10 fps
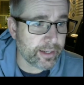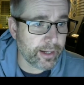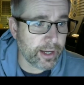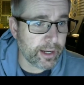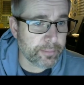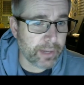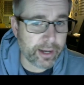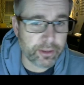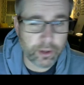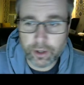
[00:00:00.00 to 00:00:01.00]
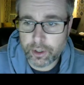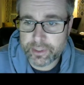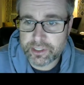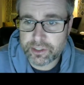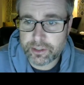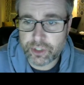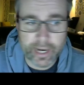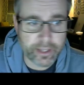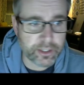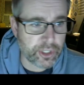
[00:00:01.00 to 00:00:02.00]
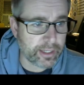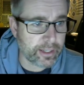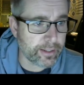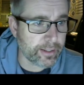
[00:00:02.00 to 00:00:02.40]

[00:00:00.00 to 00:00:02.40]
Although it's challenging,